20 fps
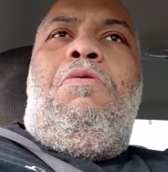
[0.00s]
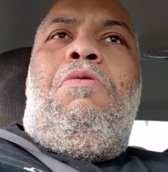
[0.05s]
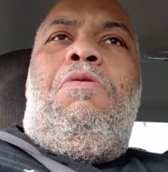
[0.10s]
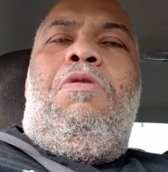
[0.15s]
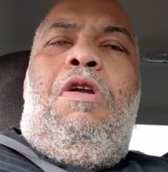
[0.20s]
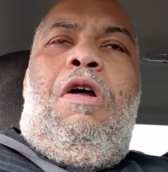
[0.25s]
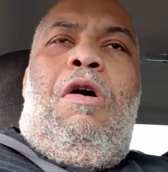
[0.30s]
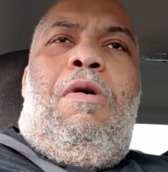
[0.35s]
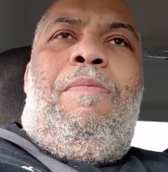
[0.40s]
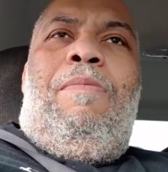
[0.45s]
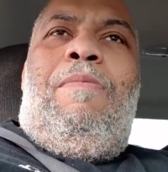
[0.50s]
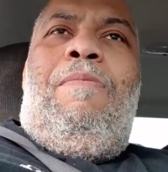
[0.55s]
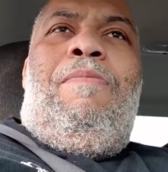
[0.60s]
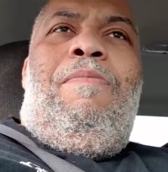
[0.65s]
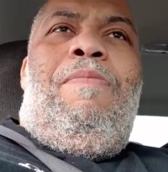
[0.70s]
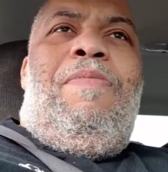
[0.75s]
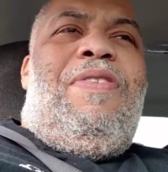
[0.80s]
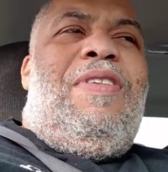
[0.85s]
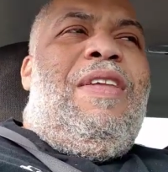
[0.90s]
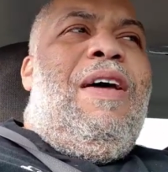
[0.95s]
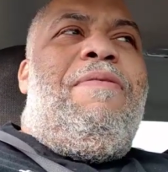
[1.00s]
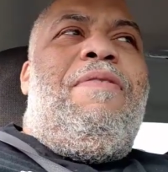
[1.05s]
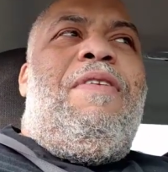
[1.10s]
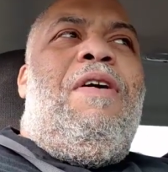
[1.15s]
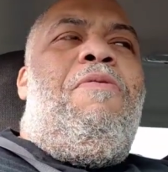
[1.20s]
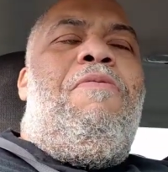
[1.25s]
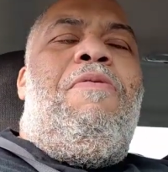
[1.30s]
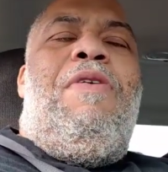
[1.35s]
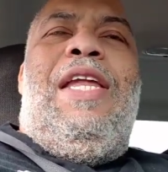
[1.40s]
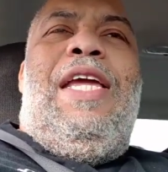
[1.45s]
you know stuff
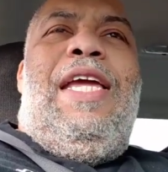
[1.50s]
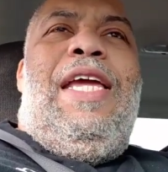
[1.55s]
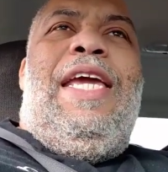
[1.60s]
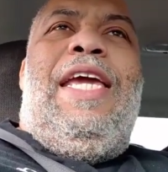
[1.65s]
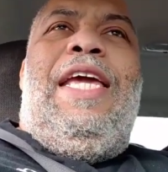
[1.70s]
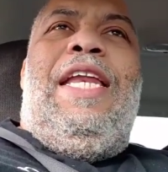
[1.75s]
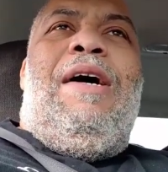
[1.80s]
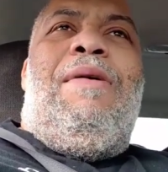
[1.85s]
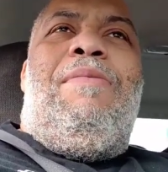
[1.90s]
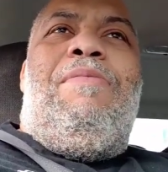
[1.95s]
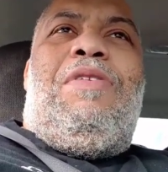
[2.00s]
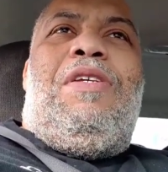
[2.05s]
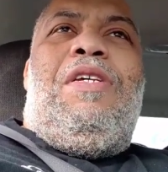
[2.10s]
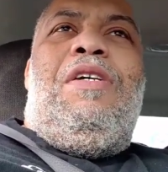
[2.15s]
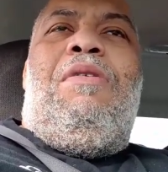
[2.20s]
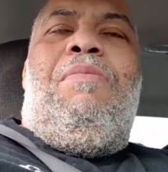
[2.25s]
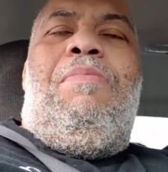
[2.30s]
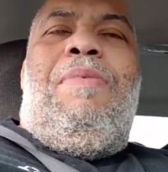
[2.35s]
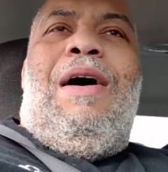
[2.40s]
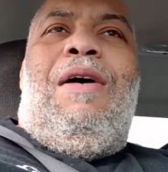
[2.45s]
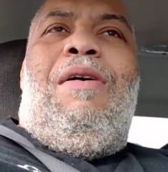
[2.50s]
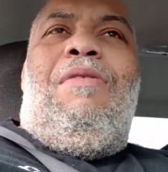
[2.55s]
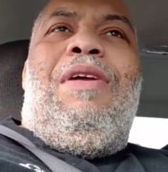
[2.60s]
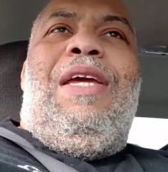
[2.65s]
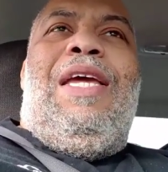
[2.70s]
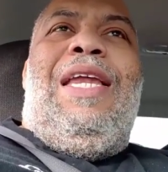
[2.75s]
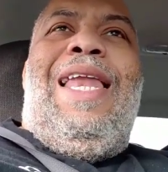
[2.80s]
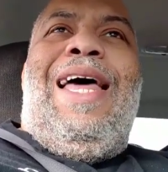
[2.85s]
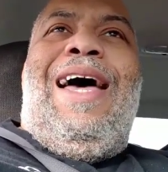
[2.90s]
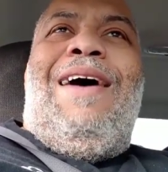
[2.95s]
don't really heat up to about
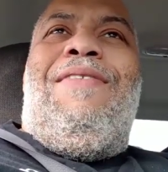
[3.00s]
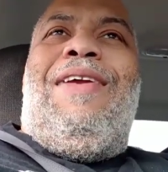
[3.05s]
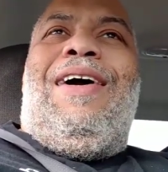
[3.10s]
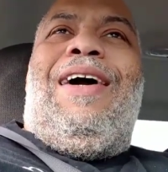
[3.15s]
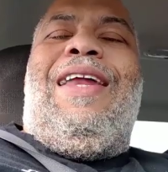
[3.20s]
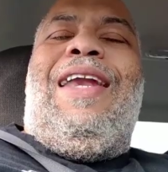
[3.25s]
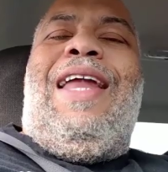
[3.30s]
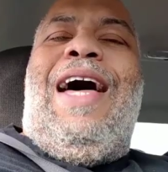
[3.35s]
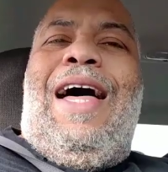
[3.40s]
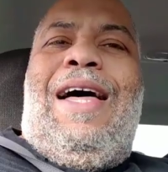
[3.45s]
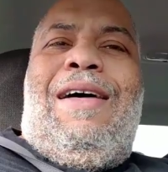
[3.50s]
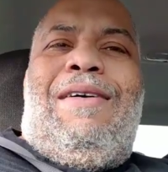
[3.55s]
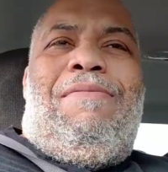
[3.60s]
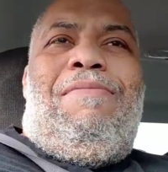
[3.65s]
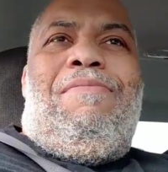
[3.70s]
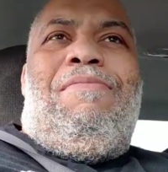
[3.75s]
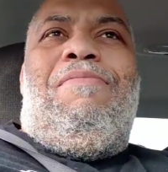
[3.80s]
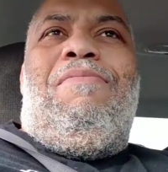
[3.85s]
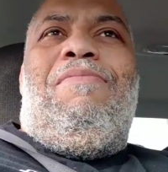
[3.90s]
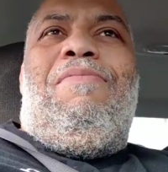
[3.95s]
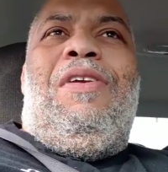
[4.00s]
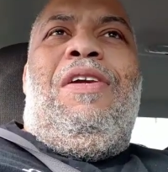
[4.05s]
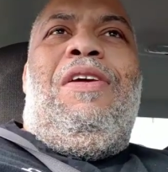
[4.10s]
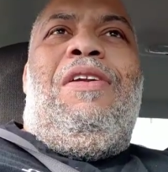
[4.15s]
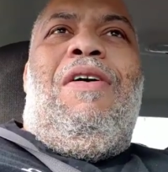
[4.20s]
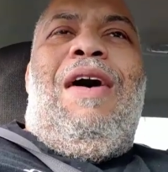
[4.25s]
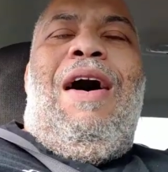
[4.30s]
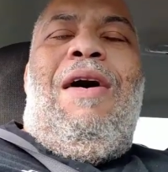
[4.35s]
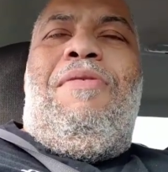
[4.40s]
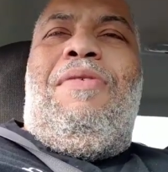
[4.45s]
11 o'clock you
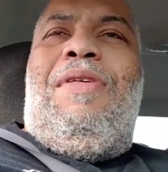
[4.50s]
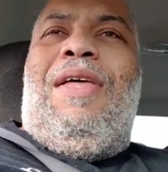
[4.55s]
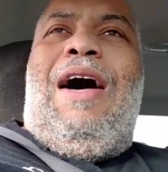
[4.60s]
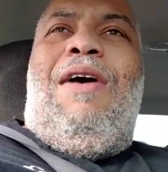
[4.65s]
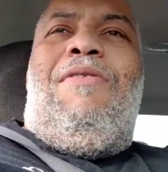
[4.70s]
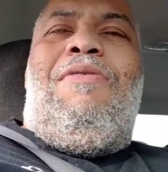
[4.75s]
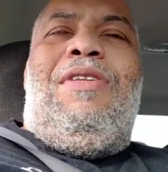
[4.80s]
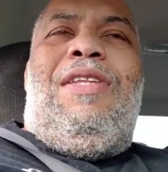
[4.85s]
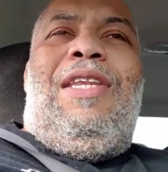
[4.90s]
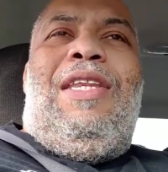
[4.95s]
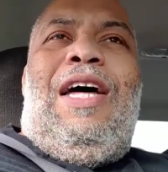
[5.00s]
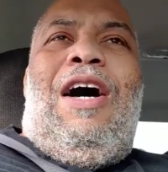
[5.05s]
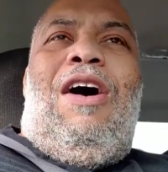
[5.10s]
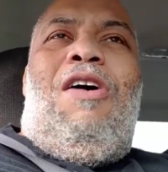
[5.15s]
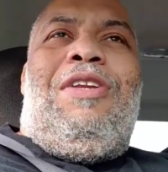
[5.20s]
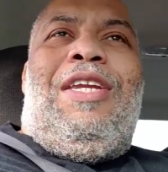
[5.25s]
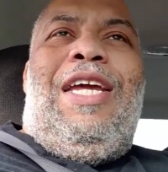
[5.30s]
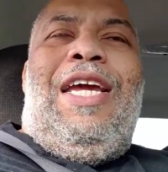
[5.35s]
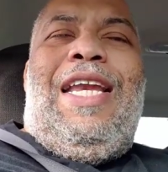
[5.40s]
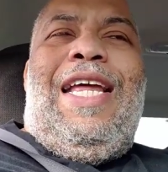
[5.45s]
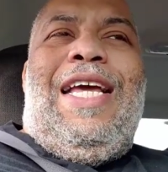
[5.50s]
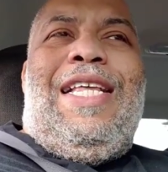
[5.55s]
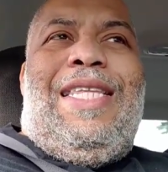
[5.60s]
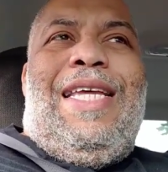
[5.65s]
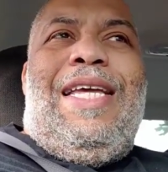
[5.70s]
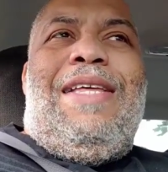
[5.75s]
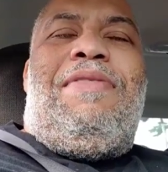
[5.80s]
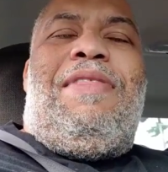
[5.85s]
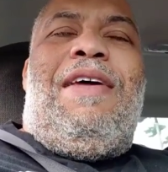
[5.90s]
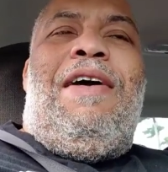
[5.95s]
know, I was I was logged in at
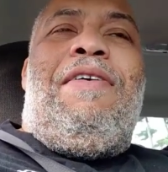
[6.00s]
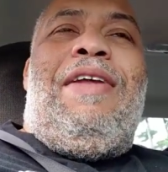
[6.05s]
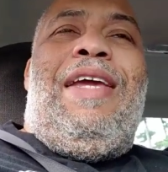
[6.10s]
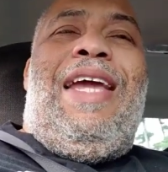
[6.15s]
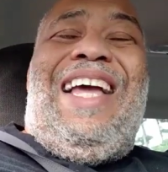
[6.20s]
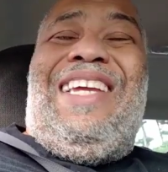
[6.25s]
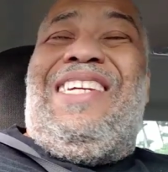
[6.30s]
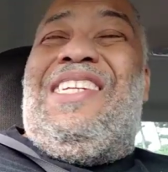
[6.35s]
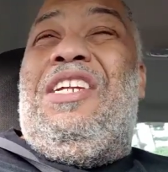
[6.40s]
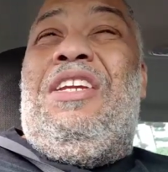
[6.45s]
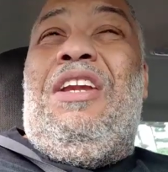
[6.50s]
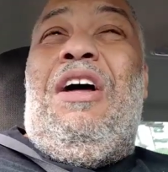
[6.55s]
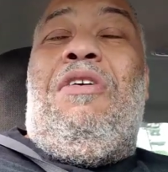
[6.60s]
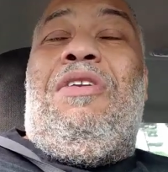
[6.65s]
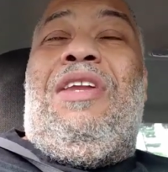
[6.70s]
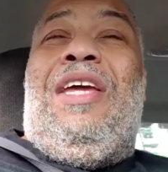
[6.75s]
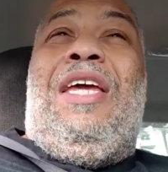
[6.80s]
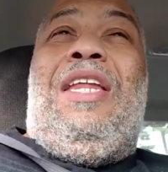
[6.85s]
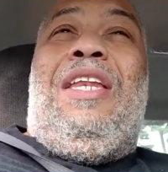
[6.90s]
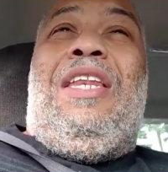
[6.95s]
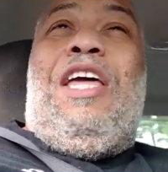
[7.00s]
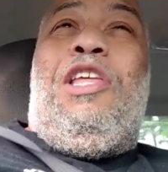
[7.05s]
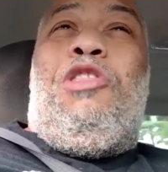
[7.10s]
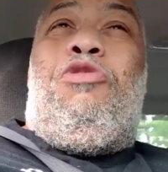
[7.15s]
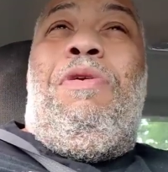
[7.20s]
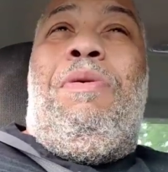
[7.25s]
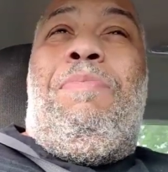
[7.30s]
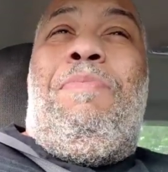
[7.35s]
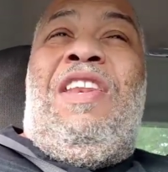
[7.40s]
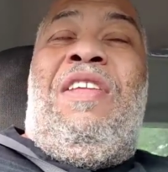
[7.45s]
10:30. Actually logged in like
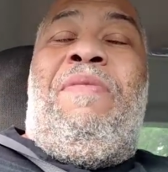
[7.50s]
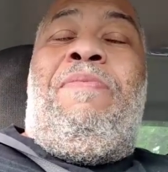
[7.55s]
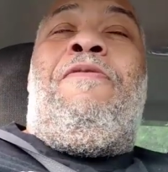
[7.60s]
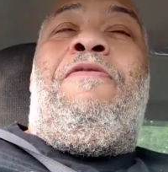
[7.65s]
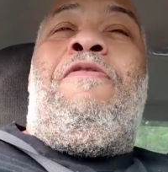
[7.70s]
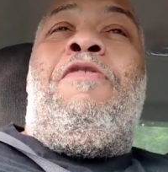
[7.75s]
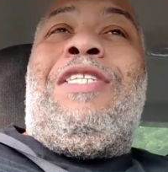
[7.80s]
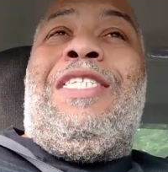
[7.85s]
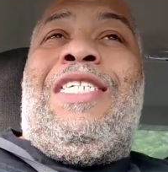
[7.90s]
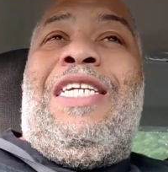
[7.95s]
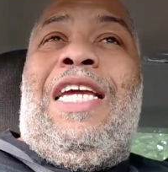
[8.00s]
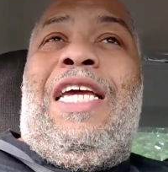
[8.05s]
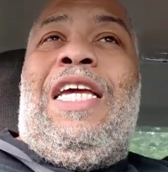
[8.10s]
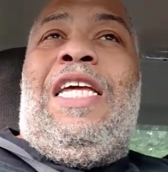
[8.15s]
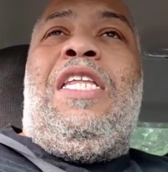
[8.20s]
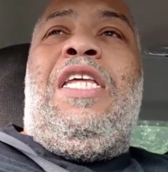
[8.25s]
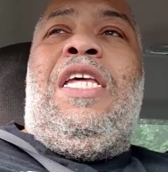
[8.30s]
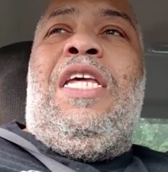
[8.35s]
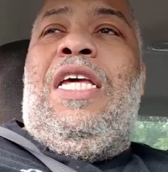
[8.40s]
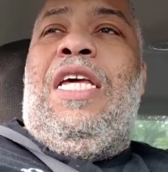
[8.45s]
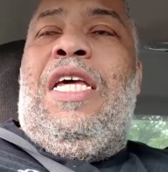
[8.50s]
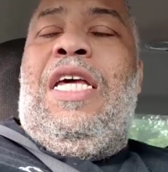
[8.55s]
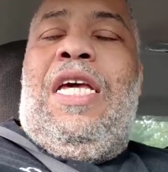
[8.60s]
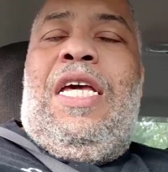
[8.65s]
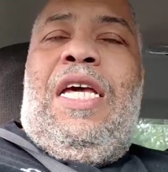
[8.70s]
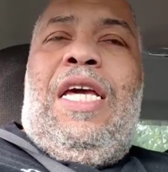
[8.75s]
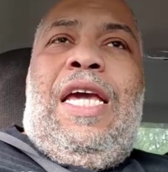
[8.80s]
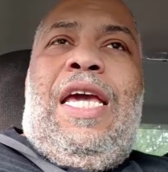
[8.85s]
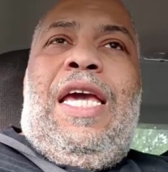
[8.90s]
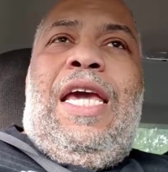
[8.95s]
three minutes before 10,
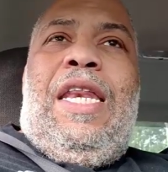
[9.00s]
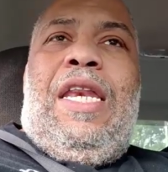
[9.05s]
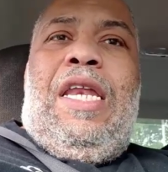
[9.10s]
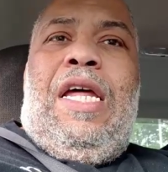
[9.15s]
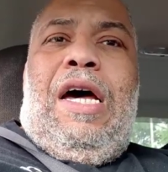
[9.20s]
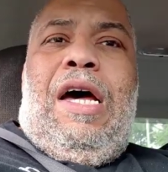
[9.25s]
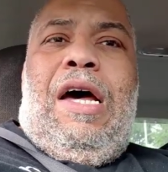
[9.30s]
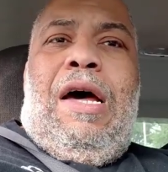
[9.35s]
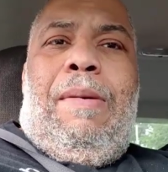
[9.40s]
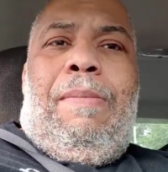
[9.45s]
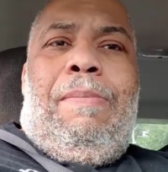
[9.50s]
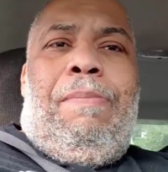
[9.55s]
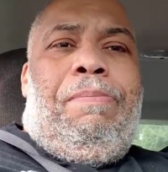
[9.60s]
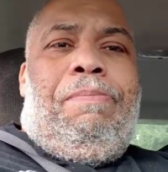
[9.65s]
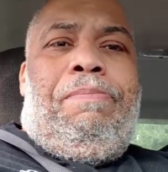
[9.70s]
and um,